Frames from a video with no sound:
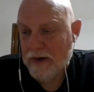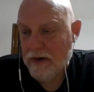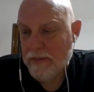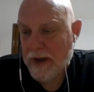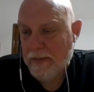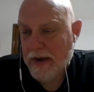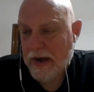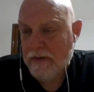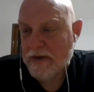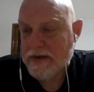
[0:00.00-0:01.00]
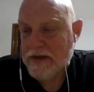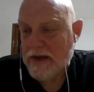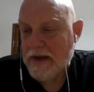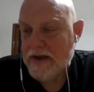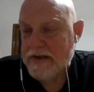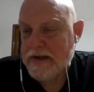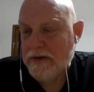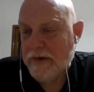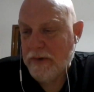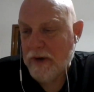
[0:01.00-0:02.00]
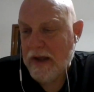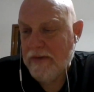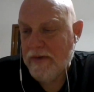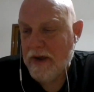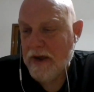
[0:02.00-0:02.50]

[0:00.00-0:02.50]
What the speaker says: all my pirates share the grave